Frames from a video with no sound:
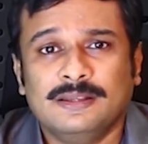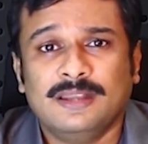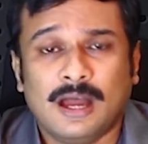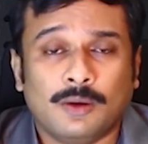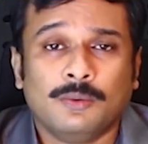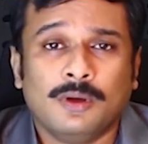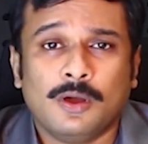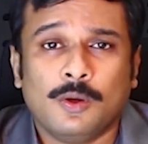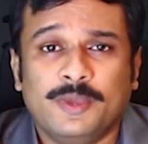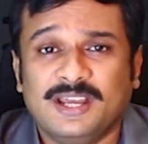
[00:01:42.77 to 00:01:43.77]

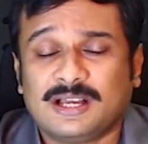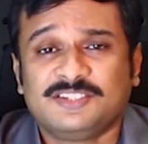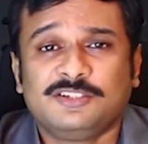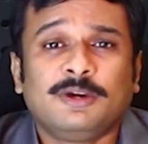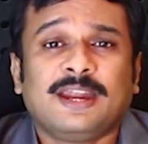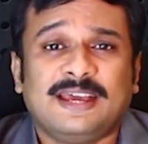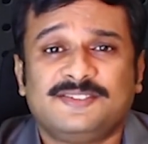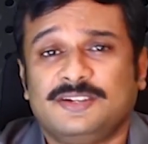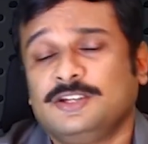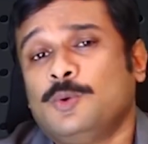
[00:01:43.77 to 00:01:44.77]
Now, when a customer
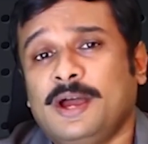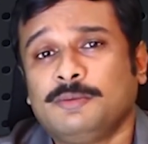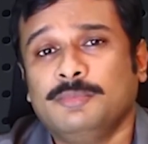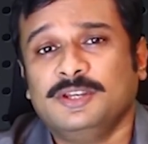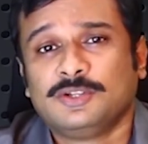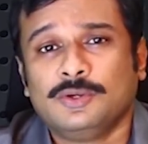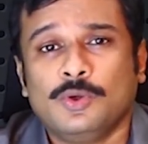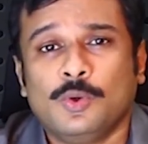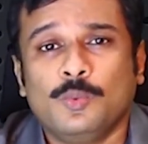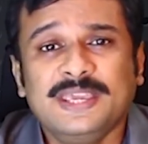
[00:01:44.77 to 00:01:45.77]
has a requirement,
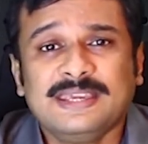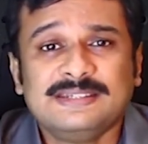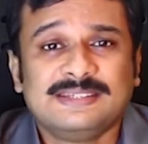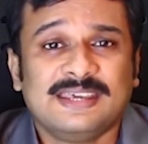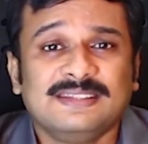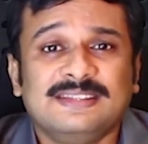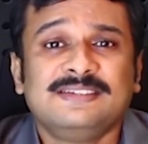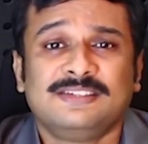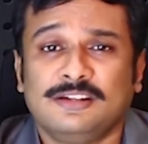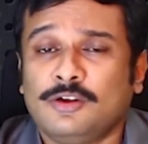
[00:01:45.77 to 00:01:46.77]
we can take
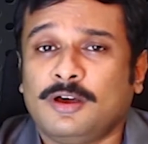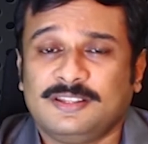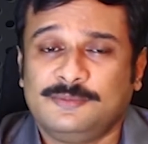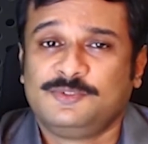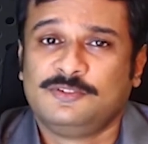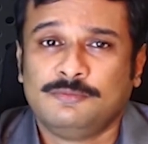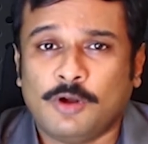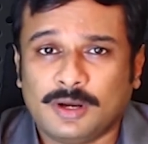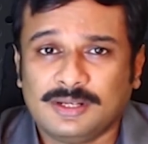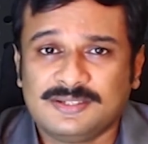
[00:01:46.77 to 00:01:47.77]
these algorithms and
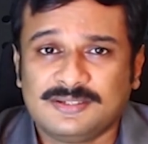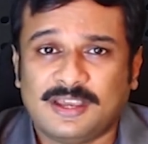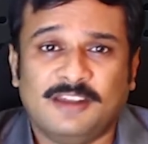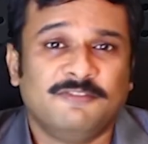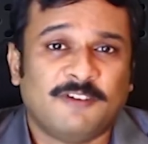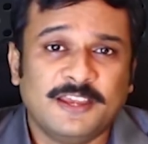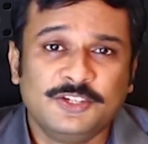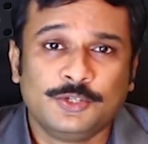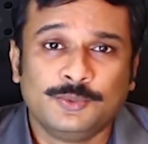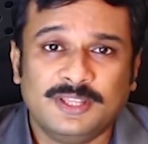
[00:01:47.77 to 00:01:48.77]
models and
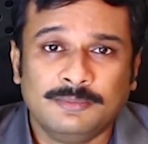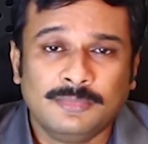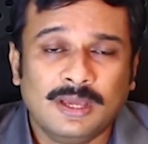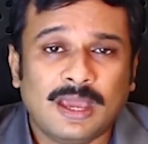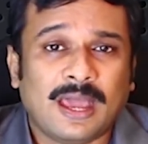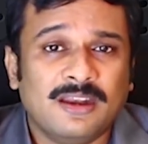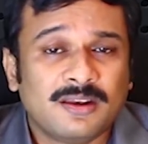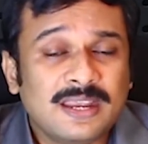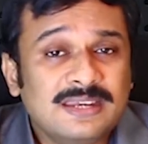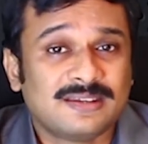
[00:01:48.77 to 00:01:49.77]
fine-tune them and
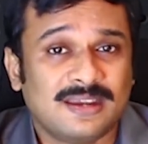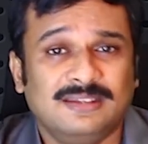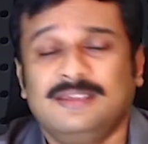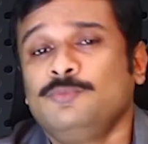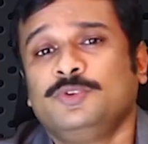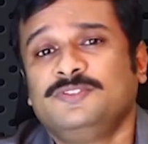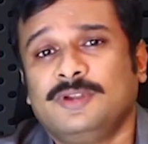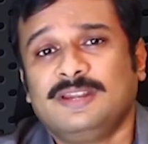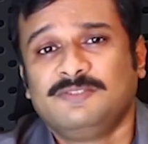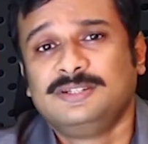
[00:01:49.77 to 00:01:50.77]
retrain them with
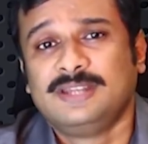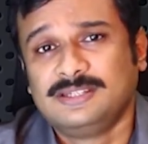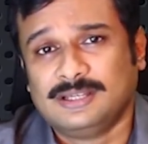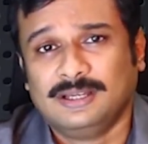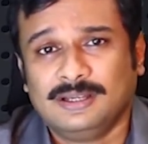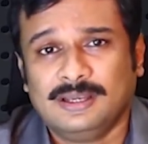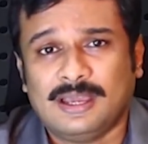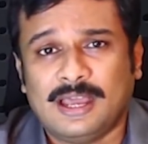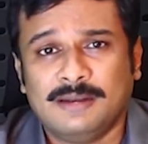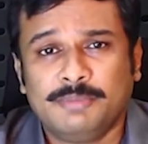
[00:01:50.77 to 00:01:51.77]
relevant data
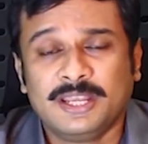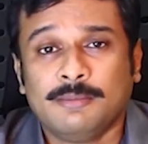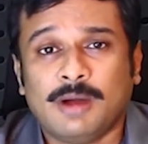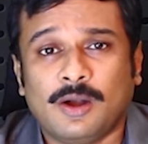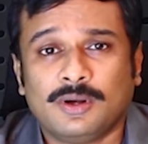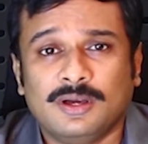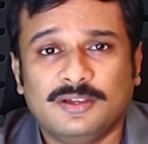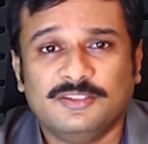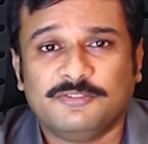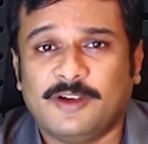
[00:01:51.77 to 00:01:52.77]
and bring
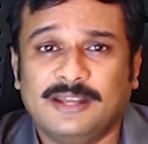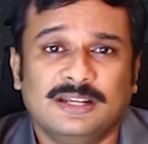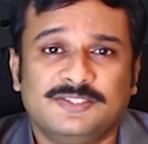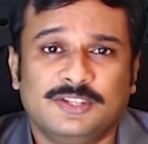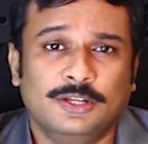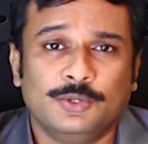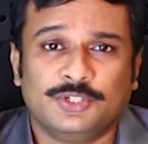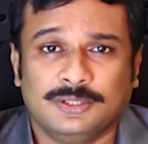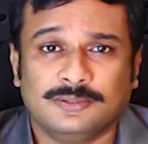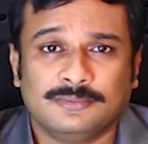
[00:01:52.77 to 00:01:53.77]
about the final
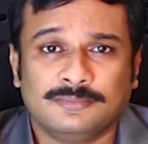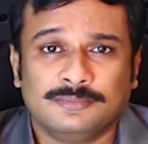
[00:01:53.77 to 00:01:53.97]
solution.